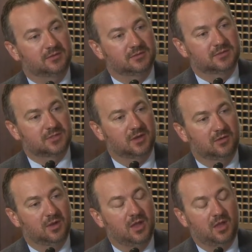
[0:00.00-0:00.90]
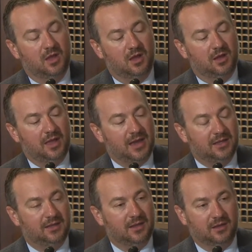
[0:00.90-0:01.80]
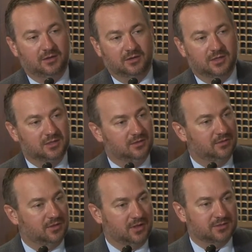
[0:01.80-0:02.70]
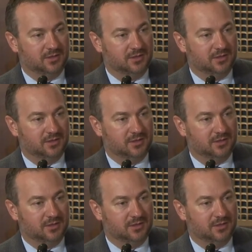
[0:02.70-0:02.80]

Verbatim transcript: And so, uh, any uh, your continued thoughts,